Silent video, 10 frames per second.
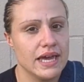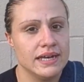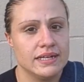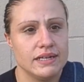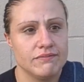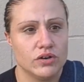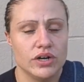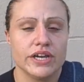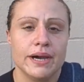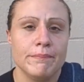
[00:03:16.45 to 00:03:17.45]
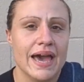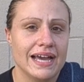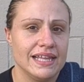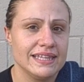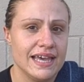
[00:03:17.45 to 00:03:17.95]
and for her to come
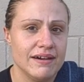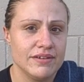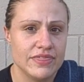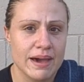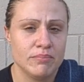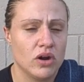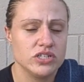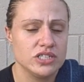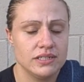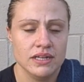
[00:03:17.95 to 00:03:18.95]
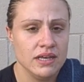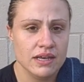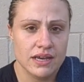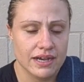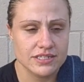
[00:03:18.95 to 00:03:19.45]
back like that with that margin,
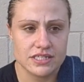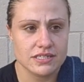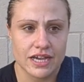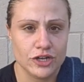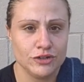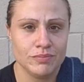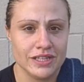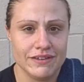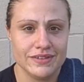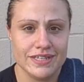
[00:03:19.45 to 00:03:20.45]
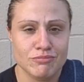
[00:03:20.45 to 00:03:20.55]
I just I couldn't believe it.